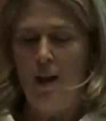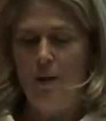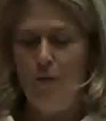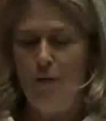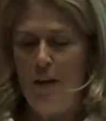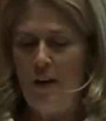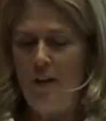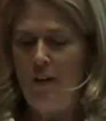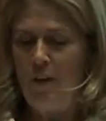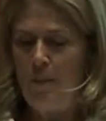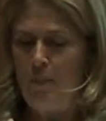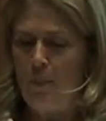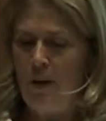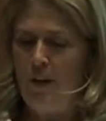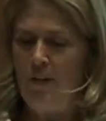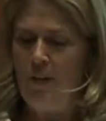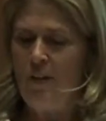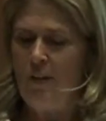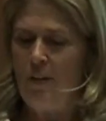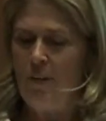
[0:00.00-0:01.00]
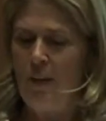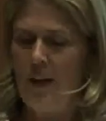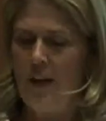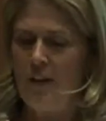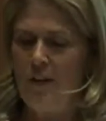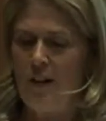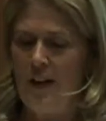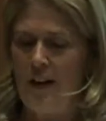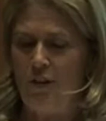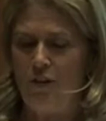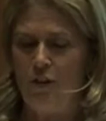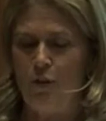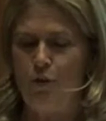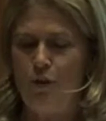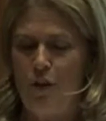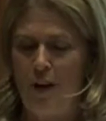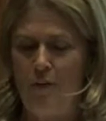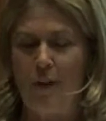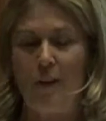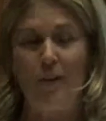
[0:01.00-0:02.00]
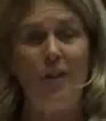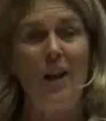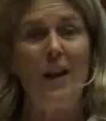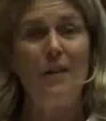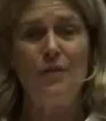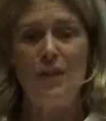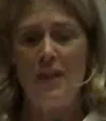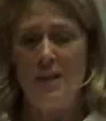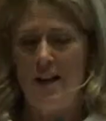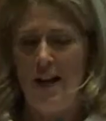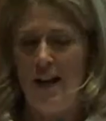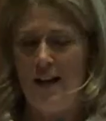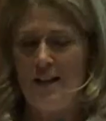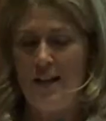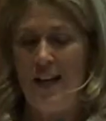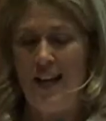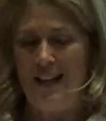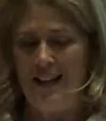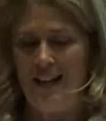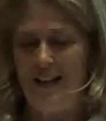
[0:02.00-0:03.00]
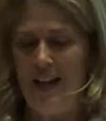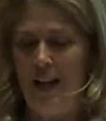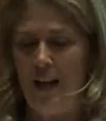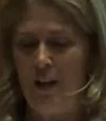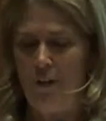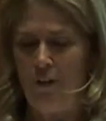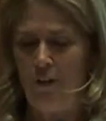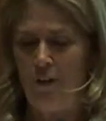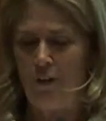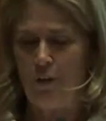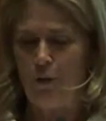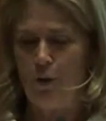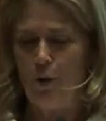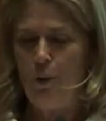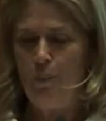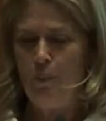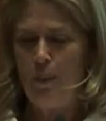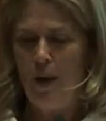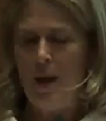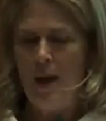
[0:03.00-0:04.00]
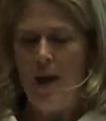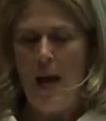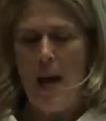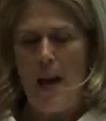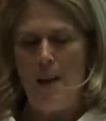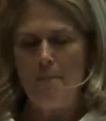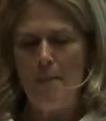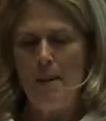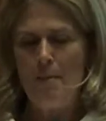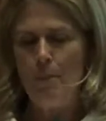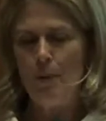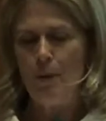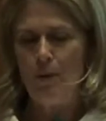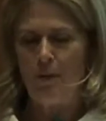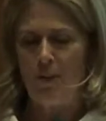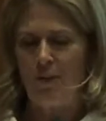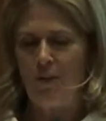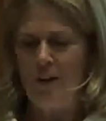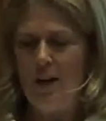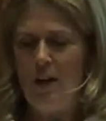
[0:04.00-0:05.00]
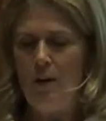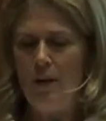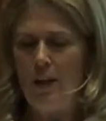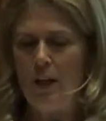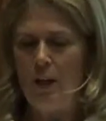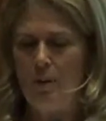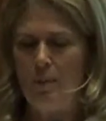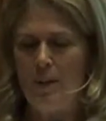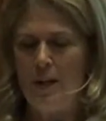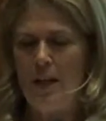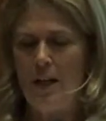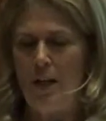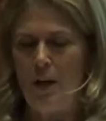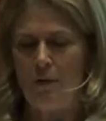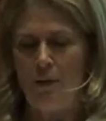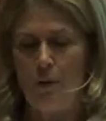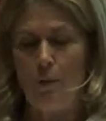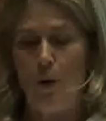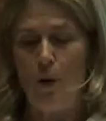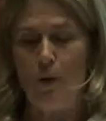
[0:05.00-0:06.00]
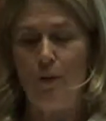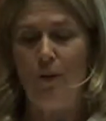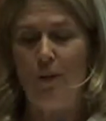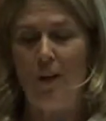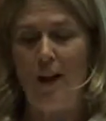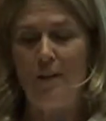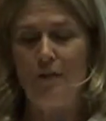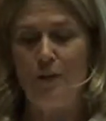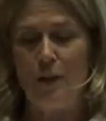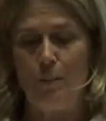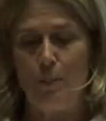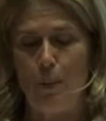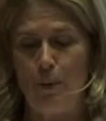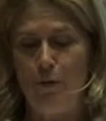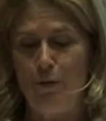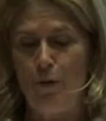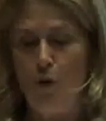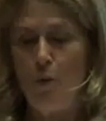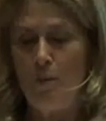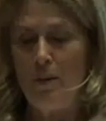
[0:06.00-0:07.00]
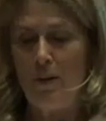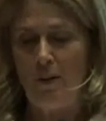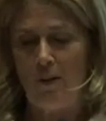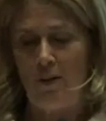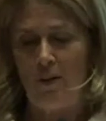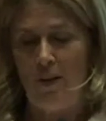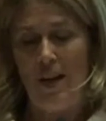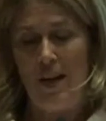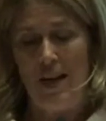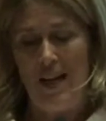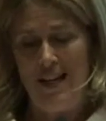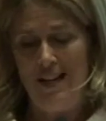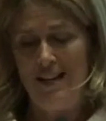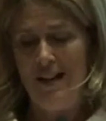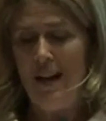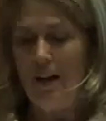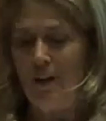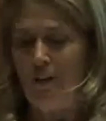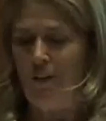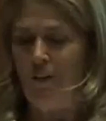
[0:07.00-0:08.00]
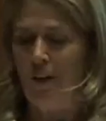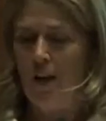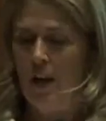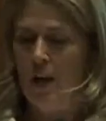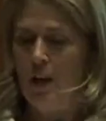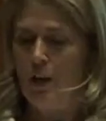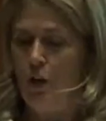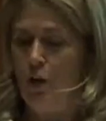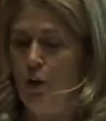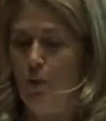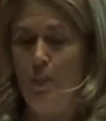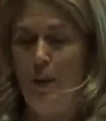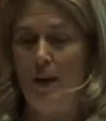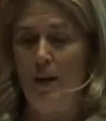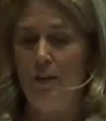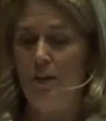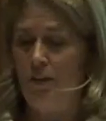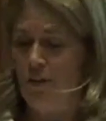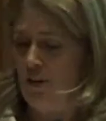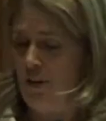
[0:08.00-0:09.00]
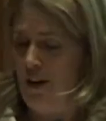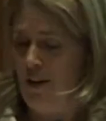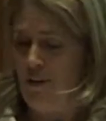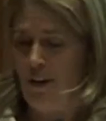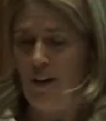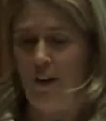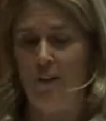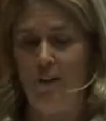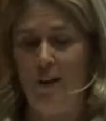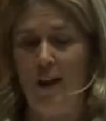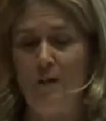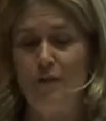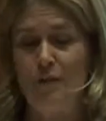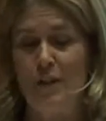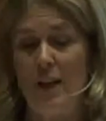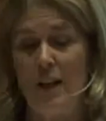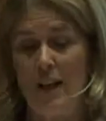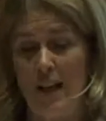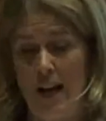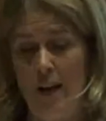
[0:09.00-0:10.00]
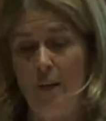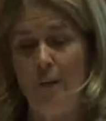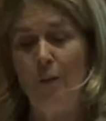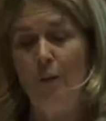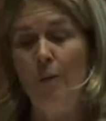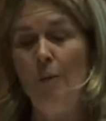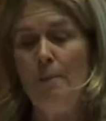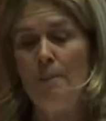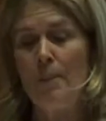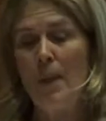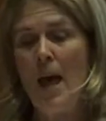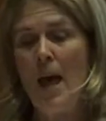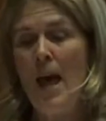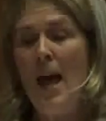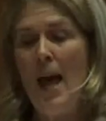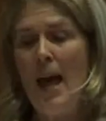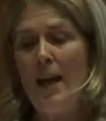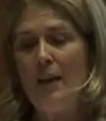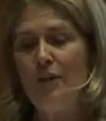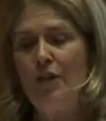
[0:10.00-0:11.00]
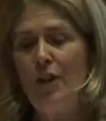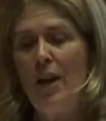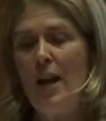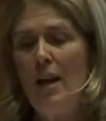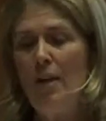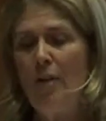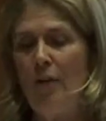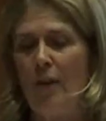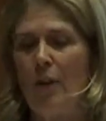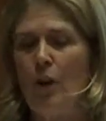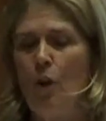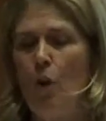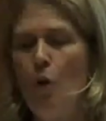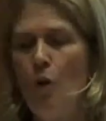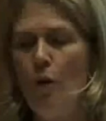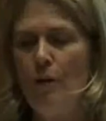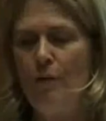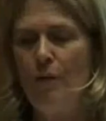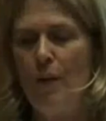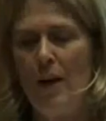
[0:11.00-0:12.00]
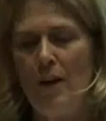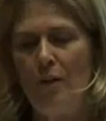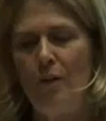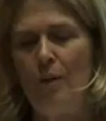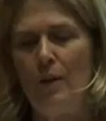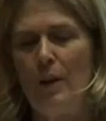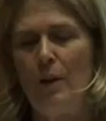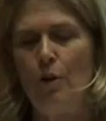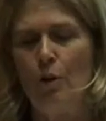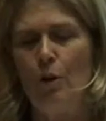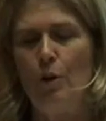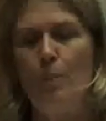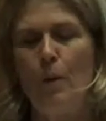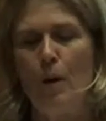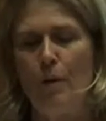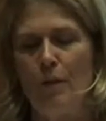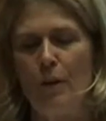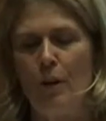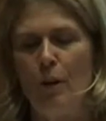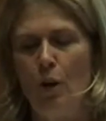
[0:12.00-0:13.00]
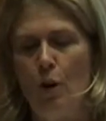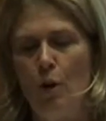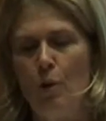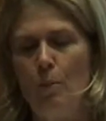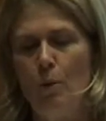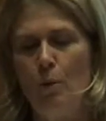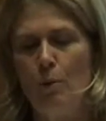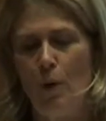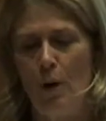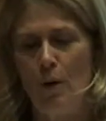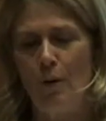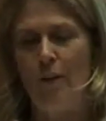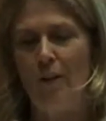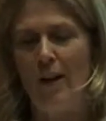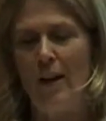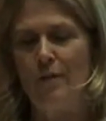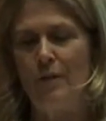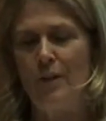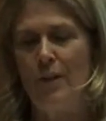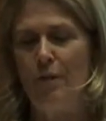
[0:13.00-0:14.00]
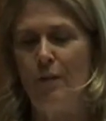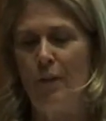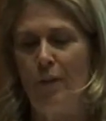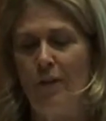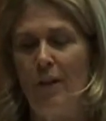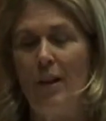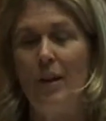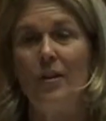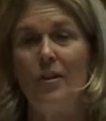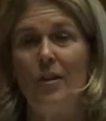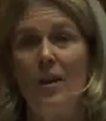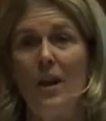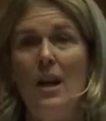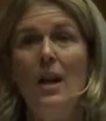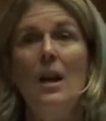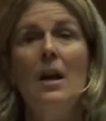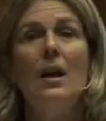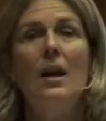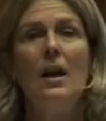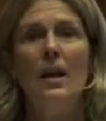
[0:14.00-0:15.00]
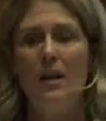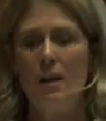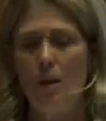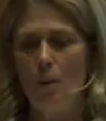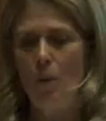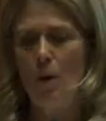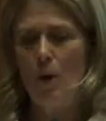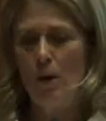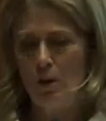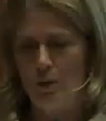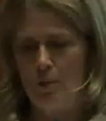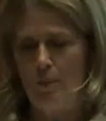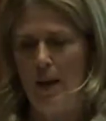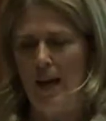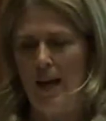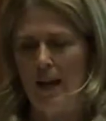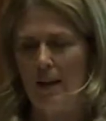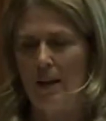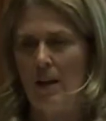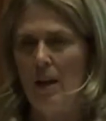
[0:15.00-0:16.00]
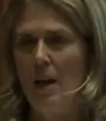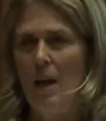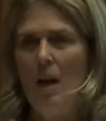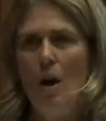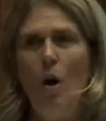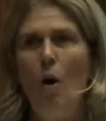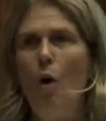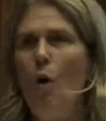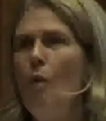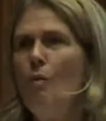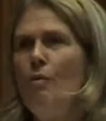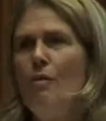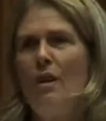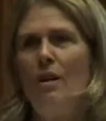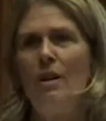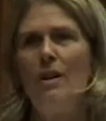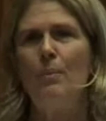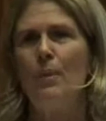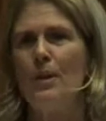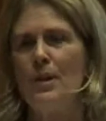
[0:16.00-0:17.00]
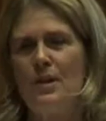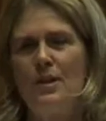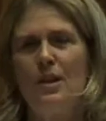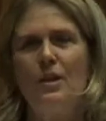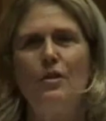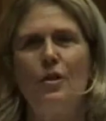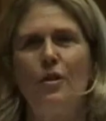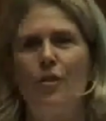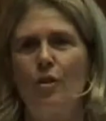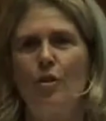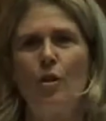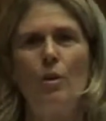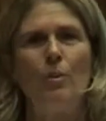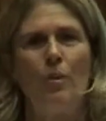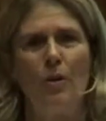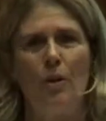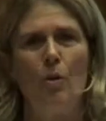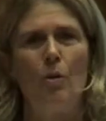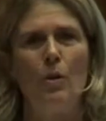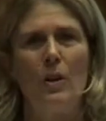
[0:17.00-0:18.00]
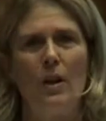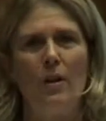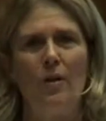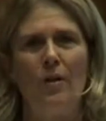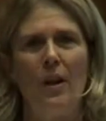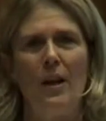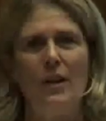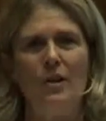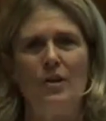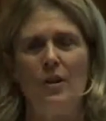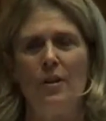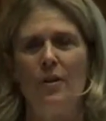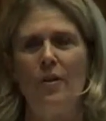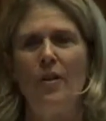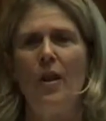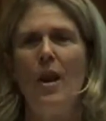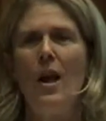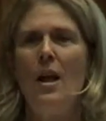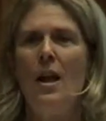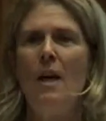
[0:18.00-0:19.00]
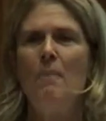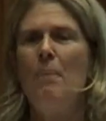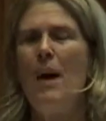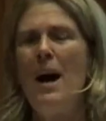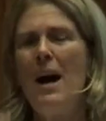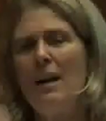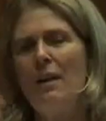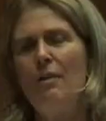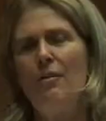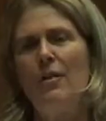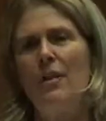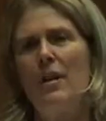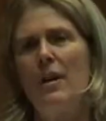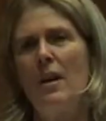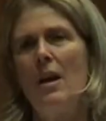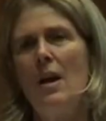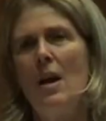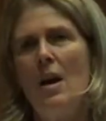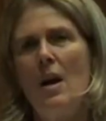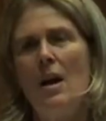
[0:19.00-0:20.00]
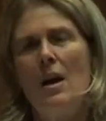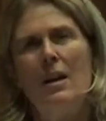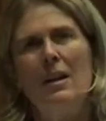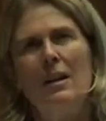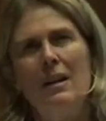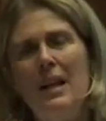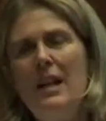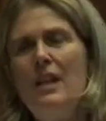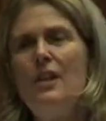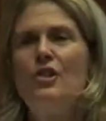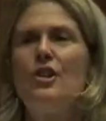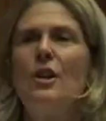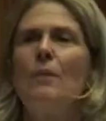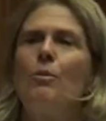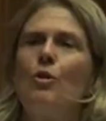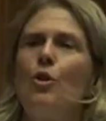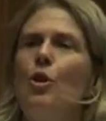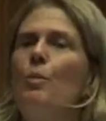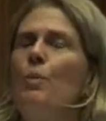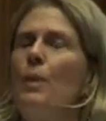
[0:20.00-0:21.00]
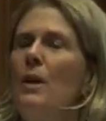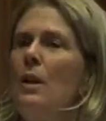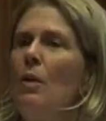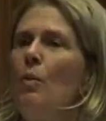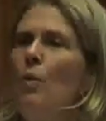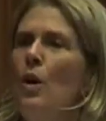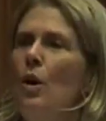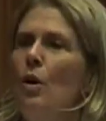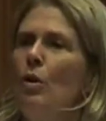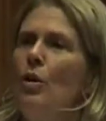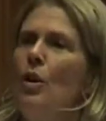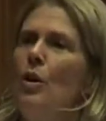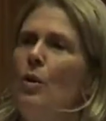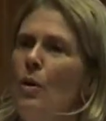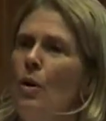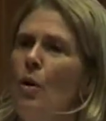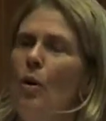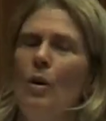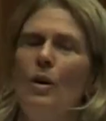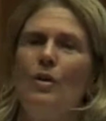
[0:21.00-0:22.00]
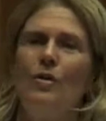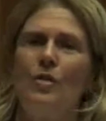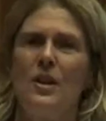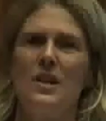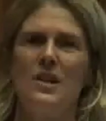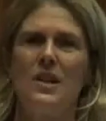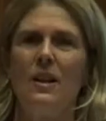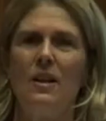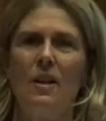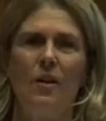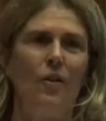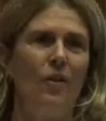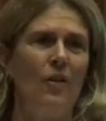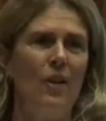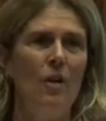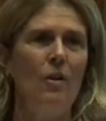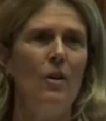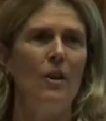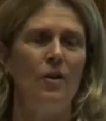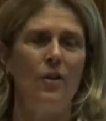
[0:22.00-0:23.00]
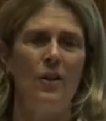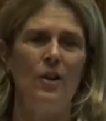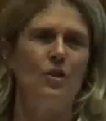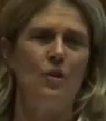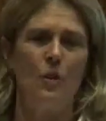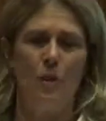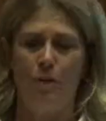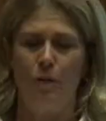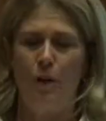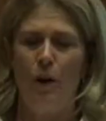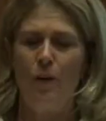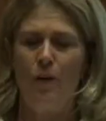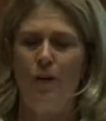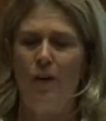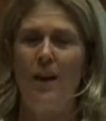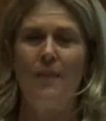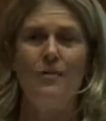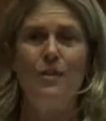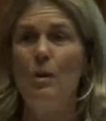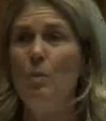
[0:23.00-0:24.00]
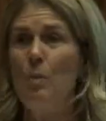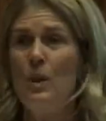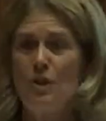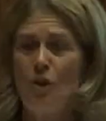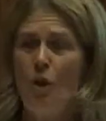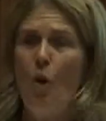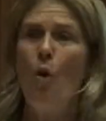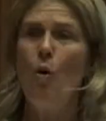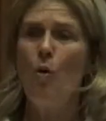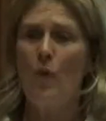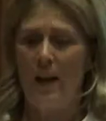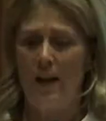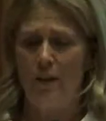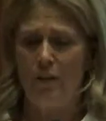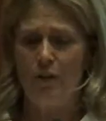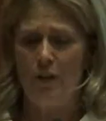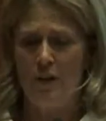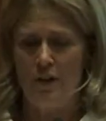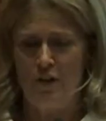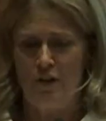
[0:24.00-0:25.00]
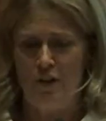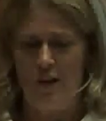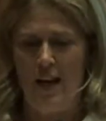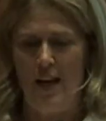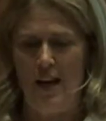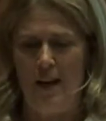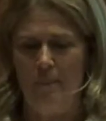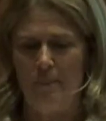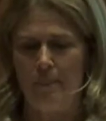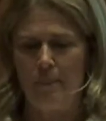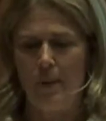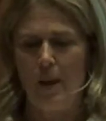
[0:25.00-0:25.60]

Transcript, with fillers: Fred is the president of the International Traffic Safety Data and Analysis Group, a member of the steering committee of the Road Safety Performance Index, European Traffic Safety Council, and chairs the core advisory group of the Global Road Safety Facility in the World Bank. All very prestigious groups and organisations, part of the leadership group in the world who are all addressing this serious issue of road safety, which all countries share.